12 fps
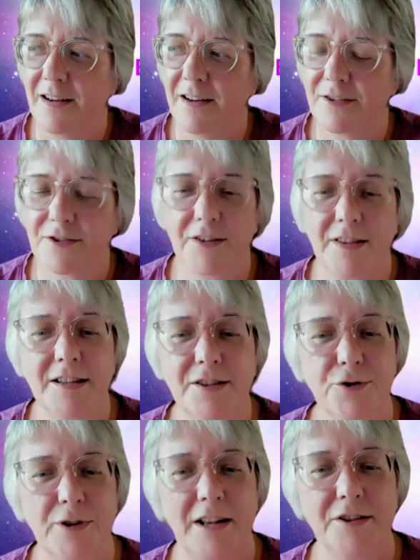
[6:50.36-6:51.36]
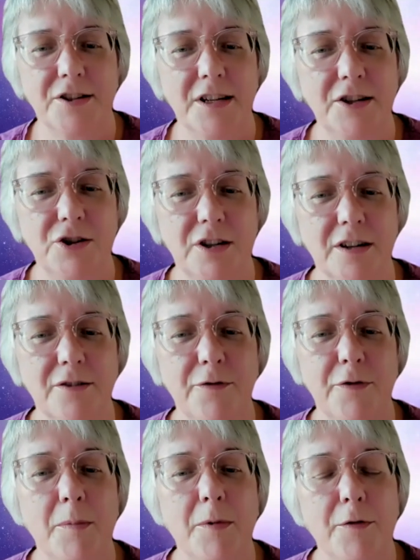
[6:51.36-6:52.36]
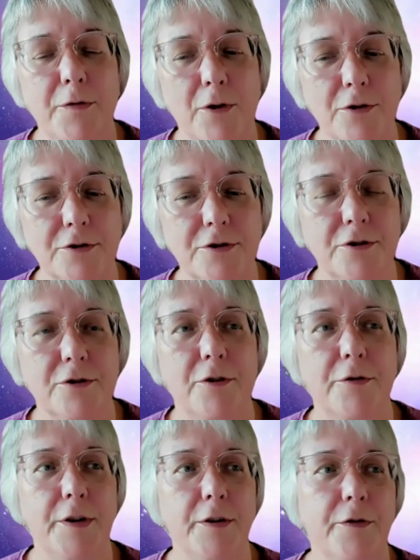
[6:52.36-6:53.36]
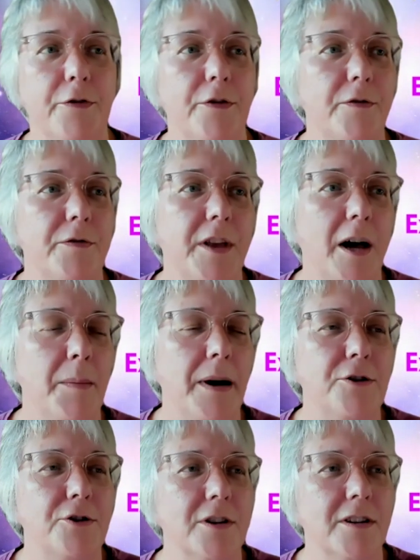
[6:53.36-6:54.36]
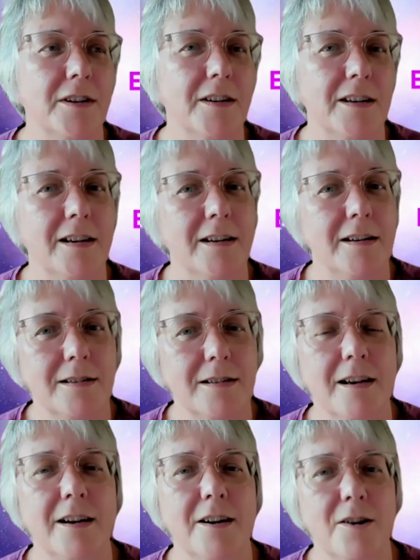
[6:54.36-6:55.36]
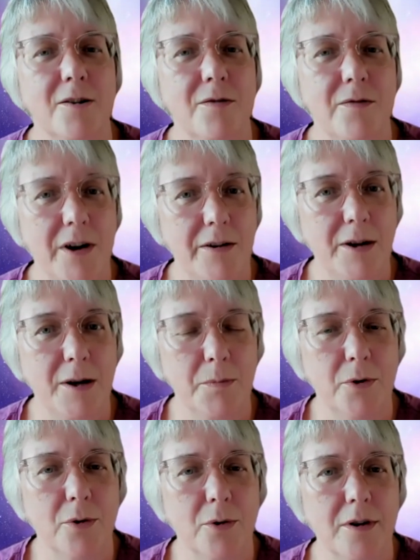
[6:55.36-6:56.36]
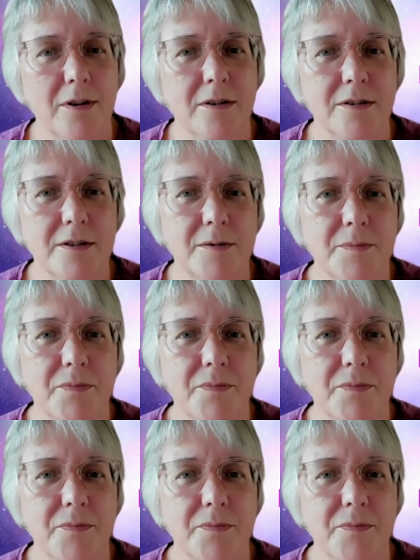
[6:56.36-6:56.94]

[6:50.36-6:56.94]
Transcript: So this transition from the 4th to the 5th dimension is very important.